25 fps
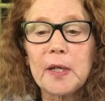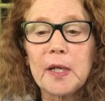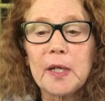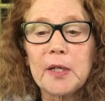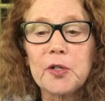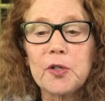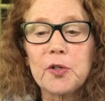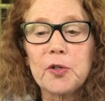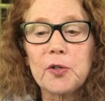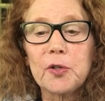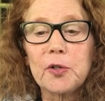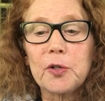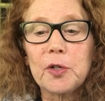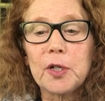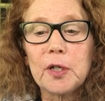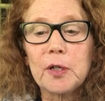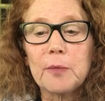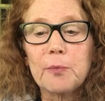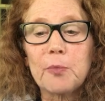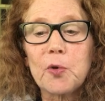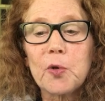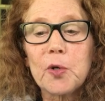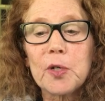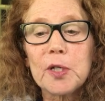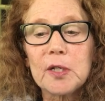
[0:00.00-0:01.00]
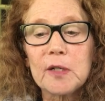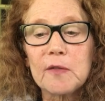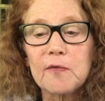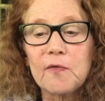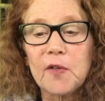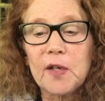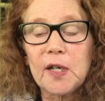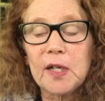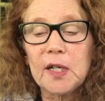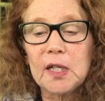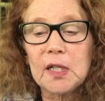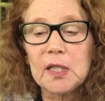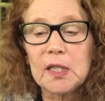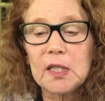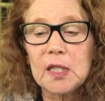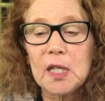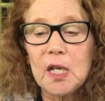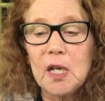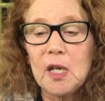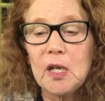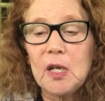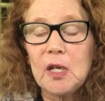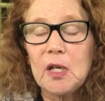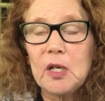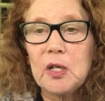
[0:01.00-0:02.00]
and her important advice